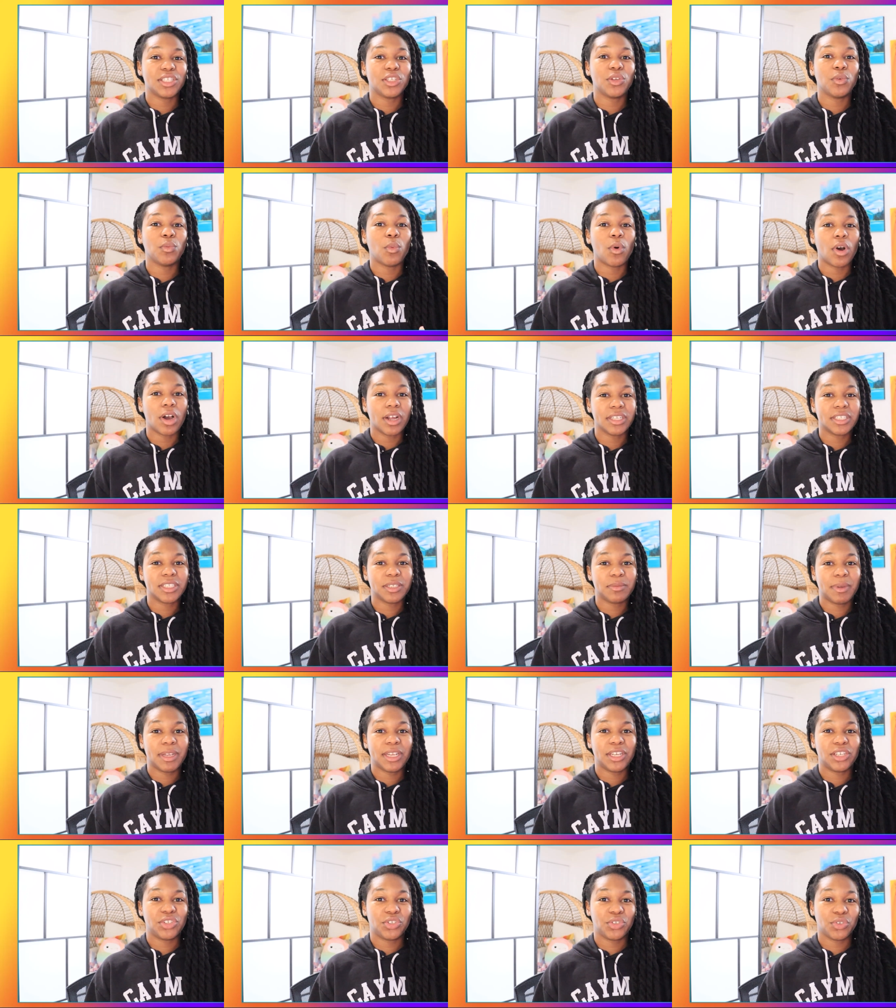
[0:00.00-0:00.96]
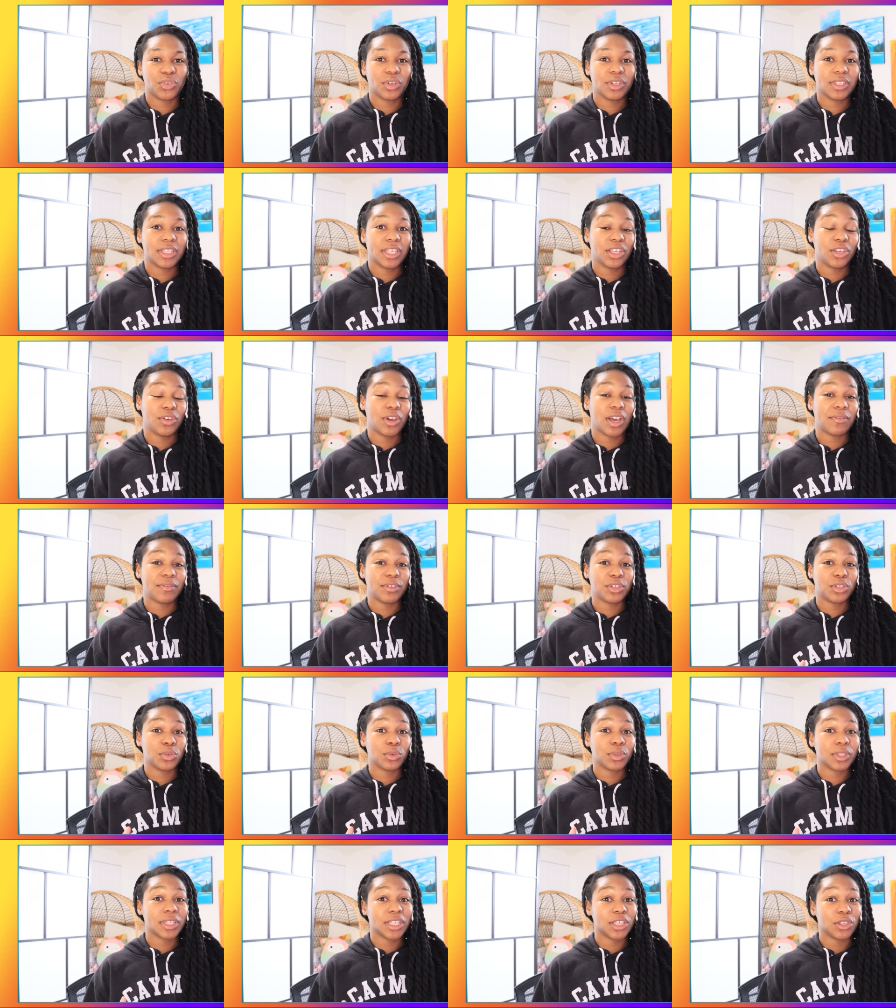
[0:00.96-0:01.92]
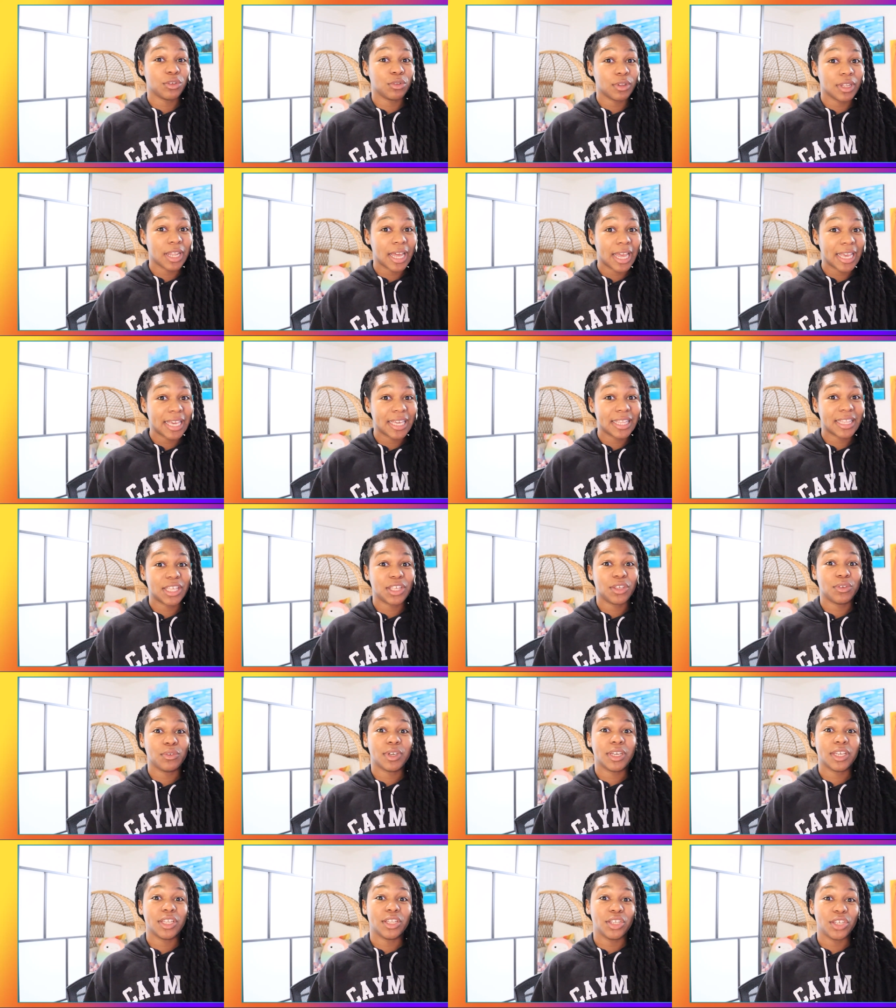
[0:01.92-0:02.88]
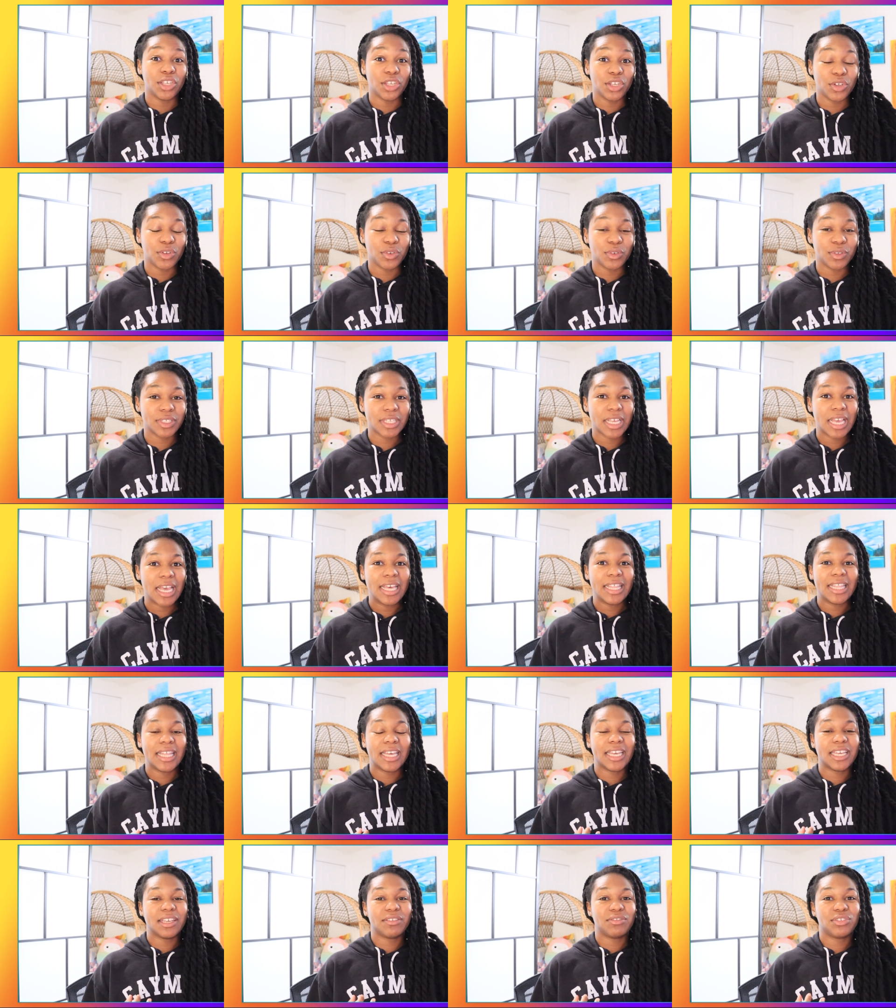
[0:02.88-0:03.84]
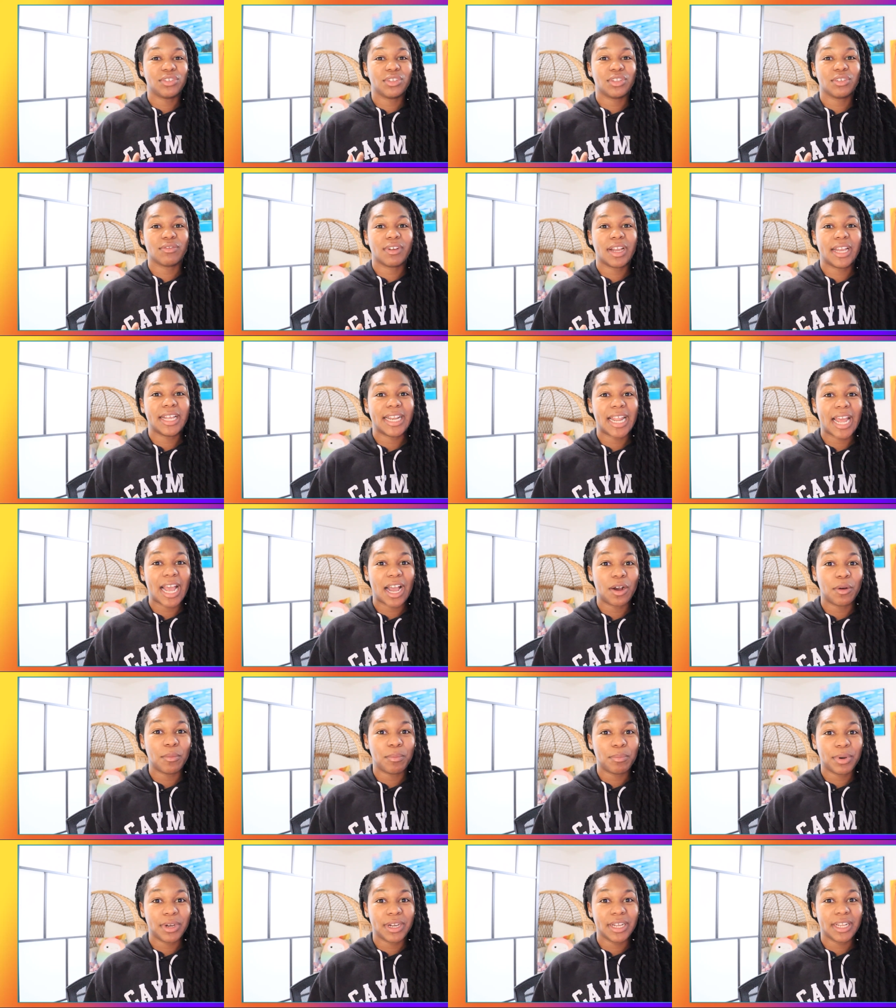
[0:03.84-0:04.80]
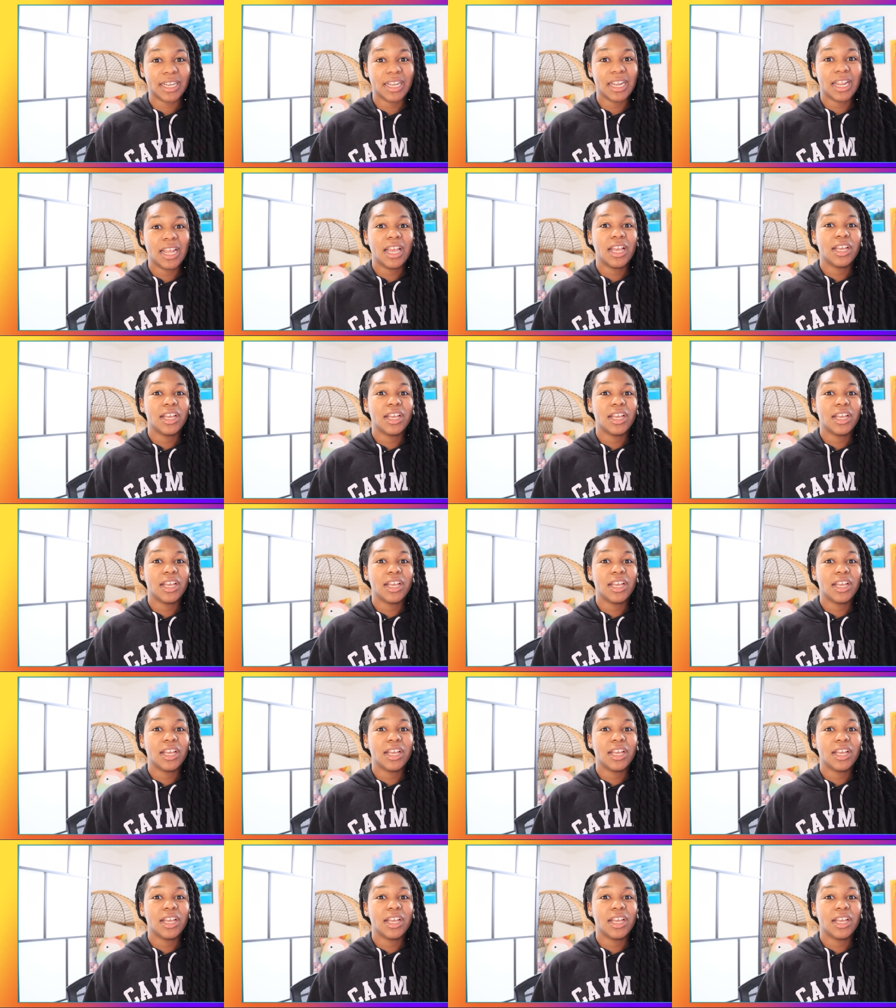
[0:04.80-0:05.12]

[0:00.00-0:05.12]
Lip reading: you want to make sure that you have a tool that you like, that you can use, that gives you the right output.